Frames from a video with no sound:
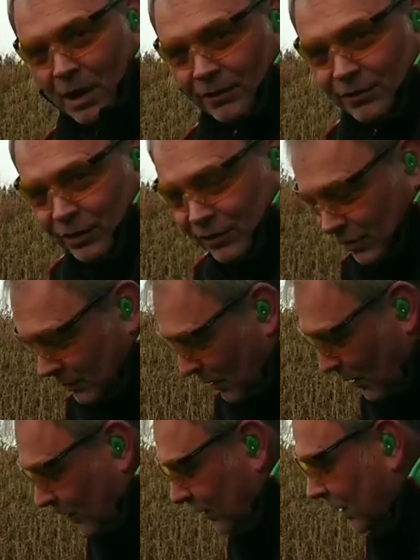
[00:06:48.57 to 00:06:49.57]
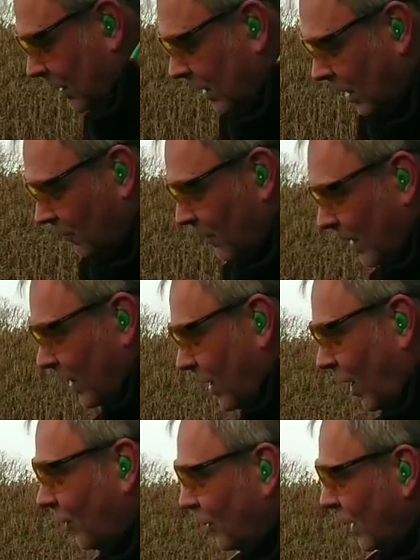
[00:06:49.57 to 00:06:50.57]
butt is touching the belt, and I'm ready
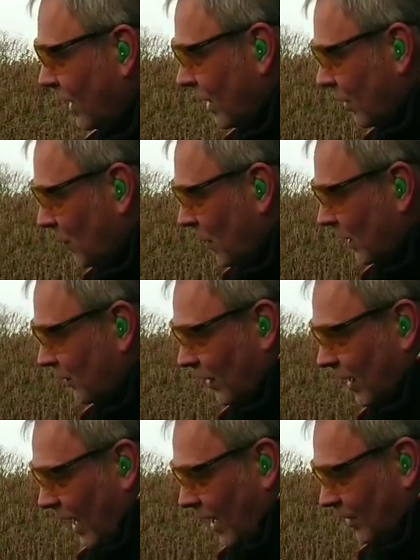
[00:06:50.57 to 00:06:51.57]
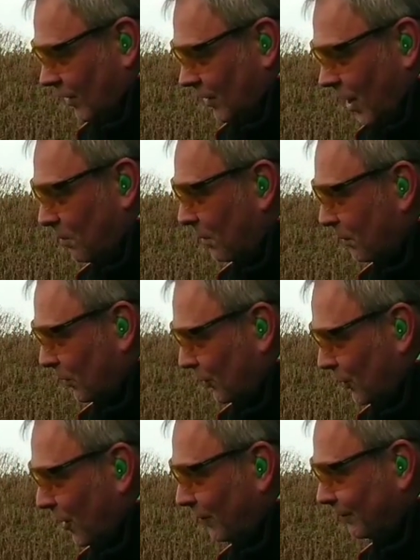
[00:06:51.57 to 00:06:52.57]
to go quickly as I can, up and put
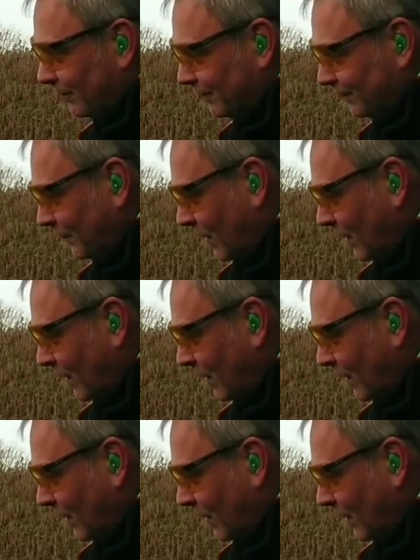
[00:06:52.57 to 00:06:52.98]
two on.